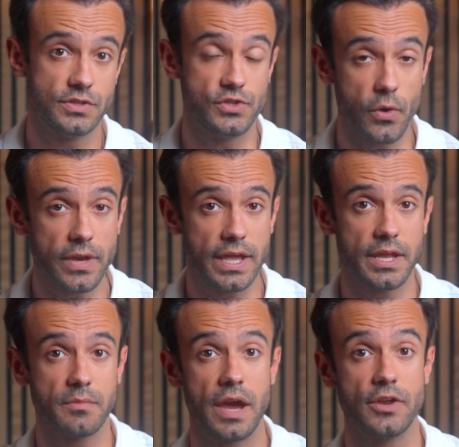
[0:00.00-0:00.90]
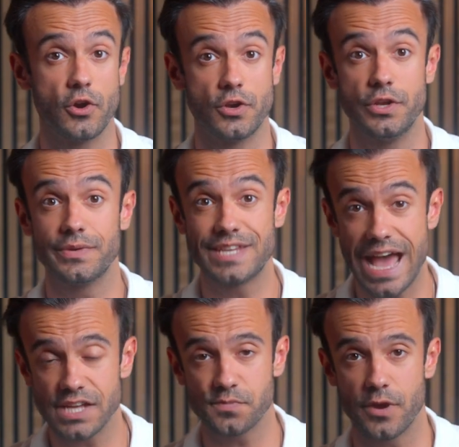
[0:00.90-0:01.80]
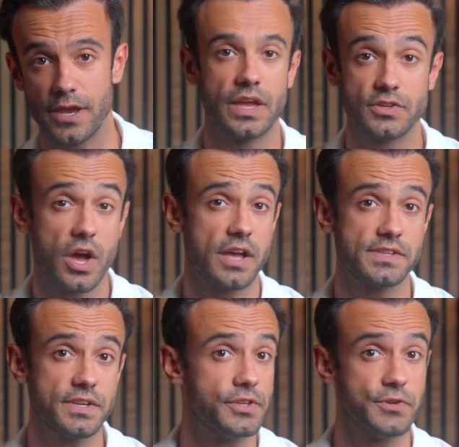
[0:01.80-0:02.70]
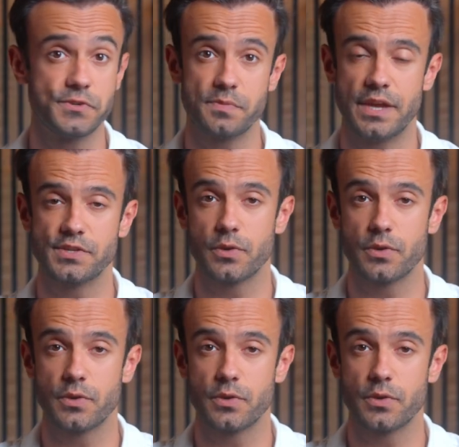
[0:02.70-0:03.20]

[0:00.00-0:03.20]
Donating might earn you a tax break, and tossing clears space